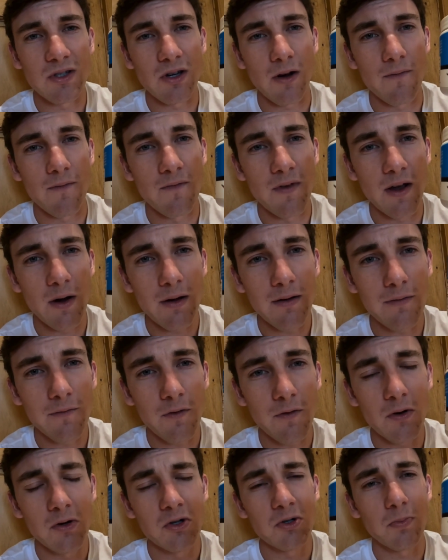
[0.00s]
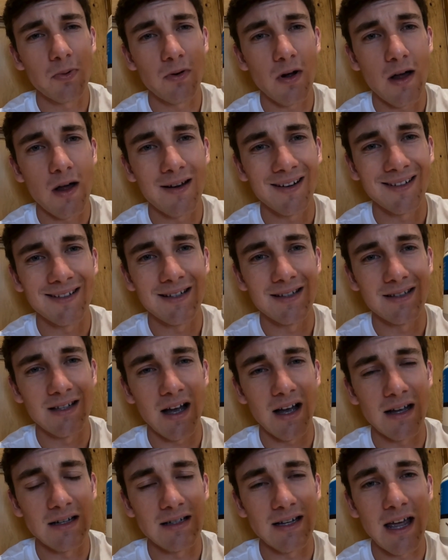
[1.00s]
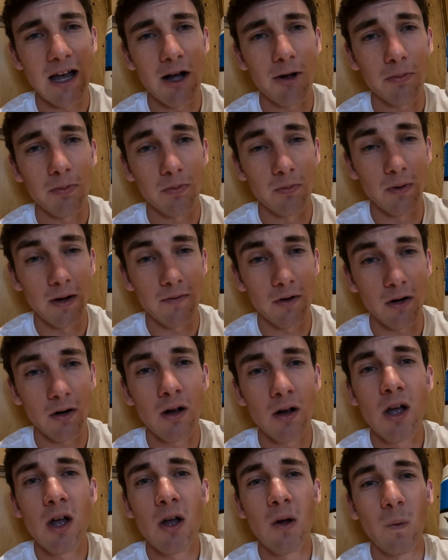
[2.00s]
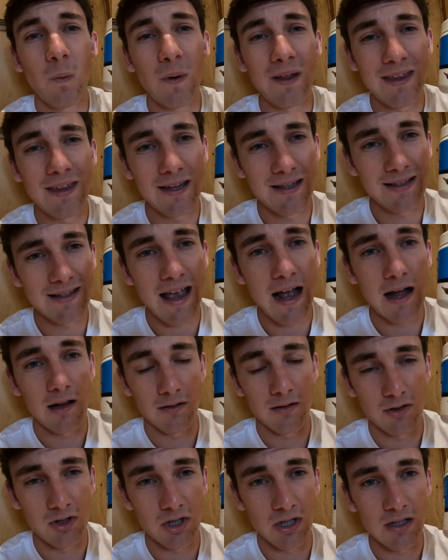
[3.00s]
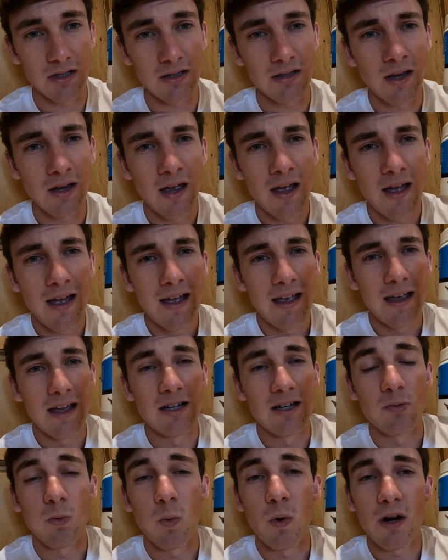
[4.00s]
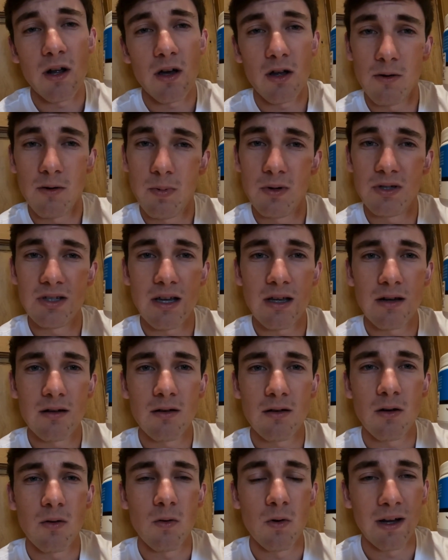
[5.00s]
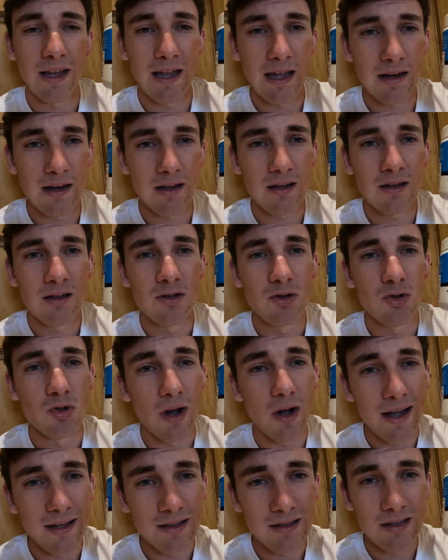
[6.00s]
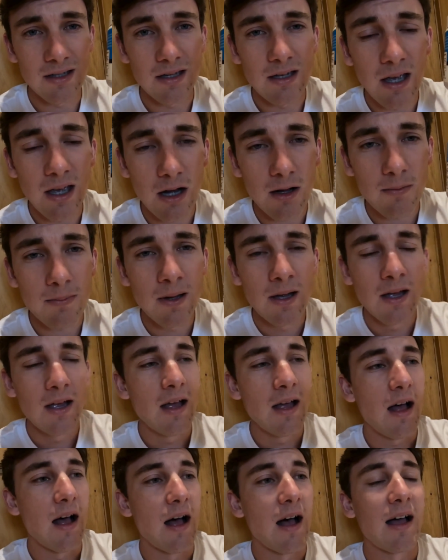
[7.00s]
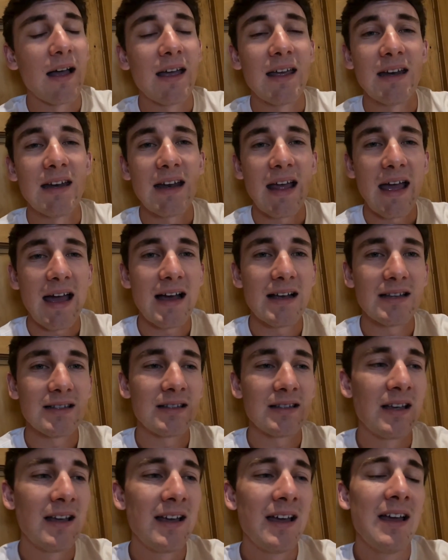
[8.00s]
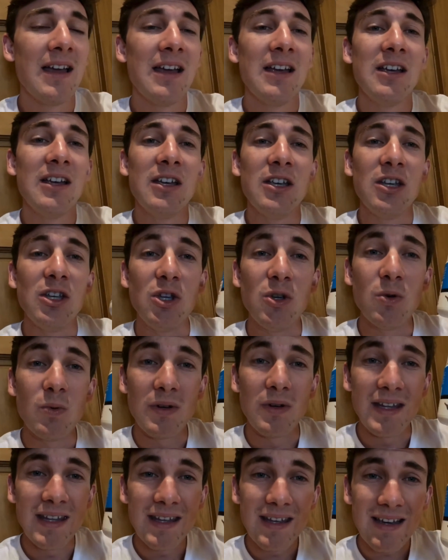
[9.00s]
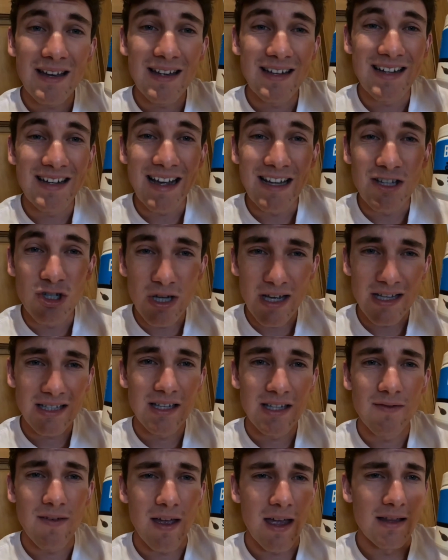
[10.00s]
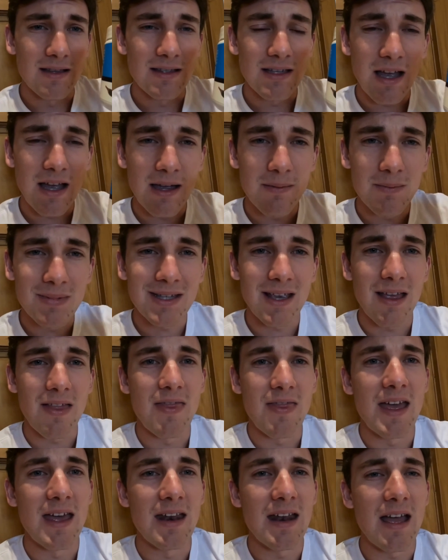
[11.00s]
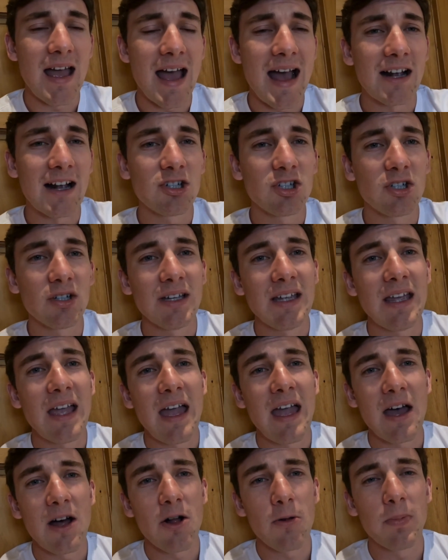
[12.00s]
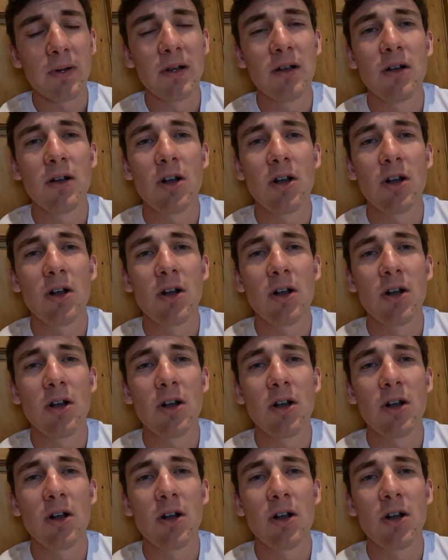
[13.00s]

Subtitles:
our very first product designed to help River with his allergies. It is 100% organic dried sea kelp, and it has unique digestive enzymes that actually help